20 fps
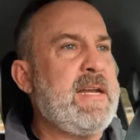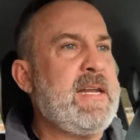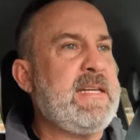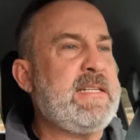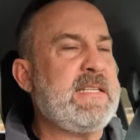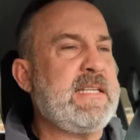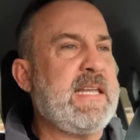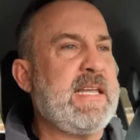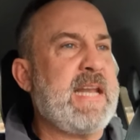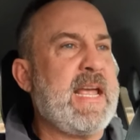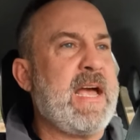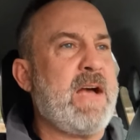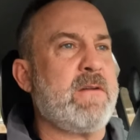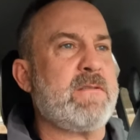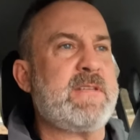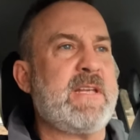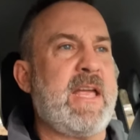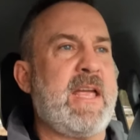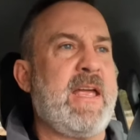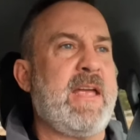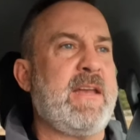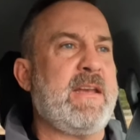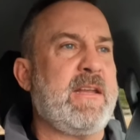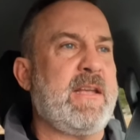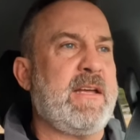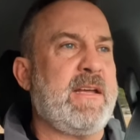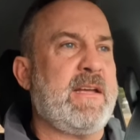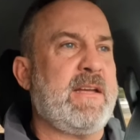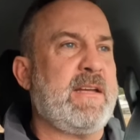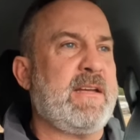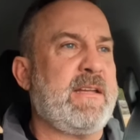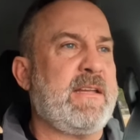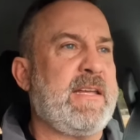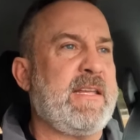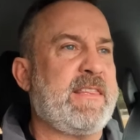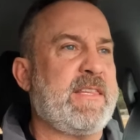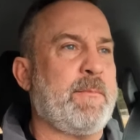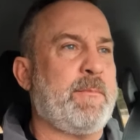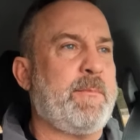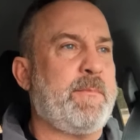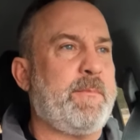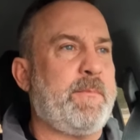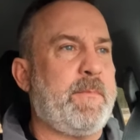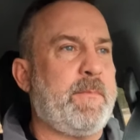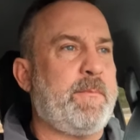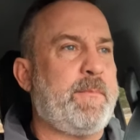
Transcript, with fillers: I need to get out and get the